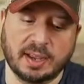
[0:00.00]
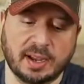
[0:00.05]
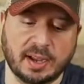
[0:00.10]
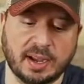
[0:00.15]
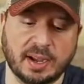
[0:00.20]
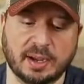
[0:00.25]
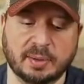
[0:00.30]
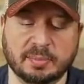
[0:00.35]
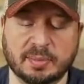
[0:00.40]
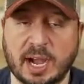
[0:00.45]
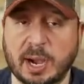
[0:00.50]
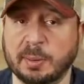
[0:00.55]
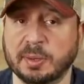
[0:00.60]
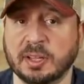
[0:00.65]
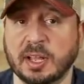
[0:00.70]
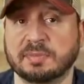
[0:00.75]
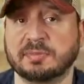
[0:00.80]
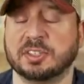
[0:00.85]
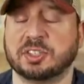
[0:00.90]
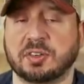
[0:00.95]
Um, I would
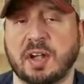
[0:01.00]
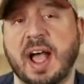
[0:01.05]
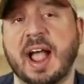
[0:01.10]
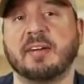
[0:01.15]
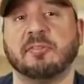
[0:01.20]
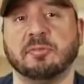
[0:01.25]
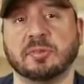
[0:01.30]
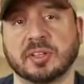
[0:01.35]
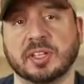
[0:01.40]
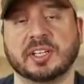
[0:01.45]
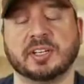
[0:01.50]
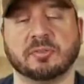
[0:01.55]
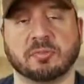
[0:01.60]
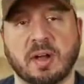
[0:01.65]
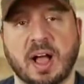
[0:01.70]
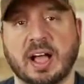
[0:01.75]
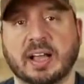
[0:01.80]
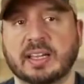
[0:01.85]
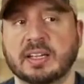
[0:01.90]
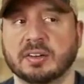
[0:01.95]
love to try a really good
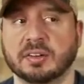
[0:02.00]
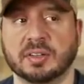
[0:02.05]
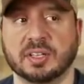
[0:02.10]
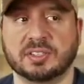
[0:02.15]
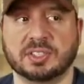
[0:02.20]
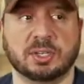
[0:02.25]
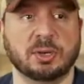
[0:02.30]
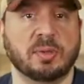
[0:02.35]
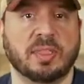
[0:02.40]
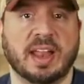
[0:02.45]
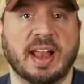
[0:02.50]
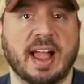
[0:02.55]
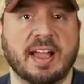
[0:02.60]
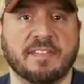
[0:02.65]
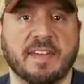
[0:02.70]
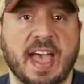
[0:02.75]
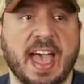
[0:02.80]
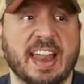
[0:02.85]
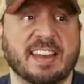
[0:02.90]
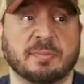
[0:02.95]
rock hill. The two that
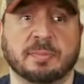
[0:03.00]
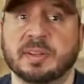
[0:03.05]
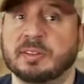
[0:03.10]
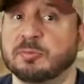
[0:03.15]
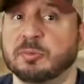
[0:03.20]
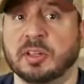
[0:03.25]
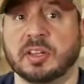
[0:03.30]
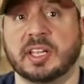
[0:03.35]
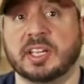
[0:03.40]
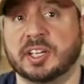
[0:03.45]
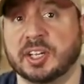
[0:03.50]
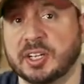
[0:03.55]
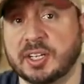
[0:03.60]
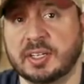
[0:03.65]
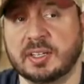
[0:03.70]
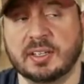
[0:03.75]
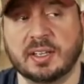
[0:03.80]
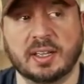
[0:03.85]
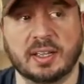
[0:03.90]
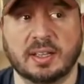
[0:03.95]
I've had have been really
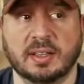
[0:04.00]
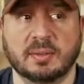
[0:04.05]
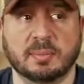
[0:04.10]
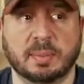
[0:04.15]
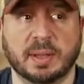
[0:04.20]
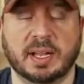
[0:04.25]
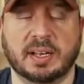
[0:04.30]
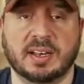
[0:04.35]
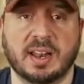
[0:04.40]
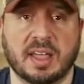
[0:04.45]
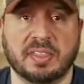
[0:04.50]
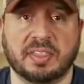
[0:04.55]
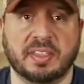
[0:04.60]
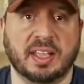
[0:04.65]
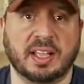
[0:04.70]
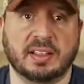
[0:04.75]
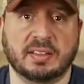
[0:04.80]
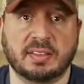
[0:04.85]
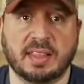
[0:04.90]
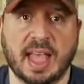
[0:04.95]
good, but
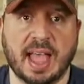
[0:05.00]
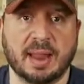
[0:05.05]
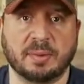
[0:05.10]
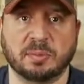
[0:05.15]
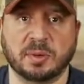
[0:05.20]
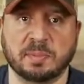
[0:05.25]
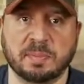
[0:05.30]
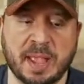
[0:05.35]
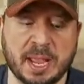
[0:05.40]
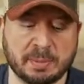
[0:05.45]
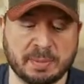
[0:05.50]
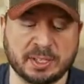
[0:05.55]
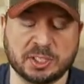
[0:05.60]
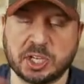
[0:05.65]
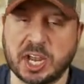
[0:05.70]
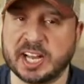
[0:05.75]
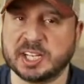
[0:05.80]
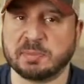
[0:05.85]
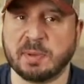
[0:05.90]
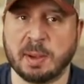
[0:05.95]
nothing that would make me
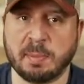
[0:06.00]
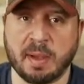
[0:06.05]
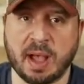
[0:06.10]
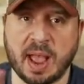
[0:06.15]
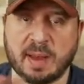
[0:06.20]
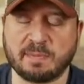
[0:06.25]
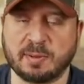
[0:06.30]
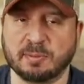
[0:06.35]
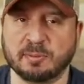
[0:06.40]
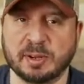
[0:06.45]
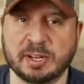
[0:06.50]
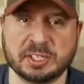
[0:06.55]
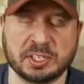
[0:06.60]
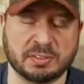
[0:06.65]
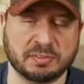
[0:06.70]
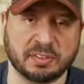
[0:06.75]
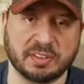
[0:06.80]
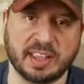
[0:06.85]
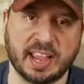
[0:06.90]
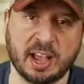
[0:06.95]
change my mind from
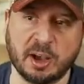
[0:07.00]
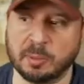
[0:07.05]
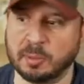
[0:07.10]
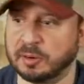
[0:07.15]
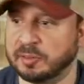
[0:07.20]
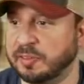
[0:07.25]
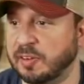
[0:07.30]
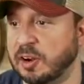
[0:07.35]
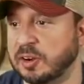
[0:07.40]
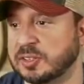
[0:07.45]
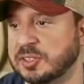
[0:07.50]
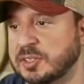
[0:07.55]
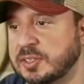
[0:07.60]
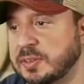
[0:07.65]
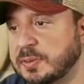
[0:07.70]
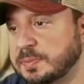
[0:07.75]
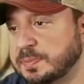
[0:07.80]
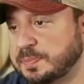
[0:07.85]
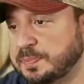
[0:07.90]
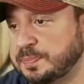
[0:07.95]
reaching for the Elmer first.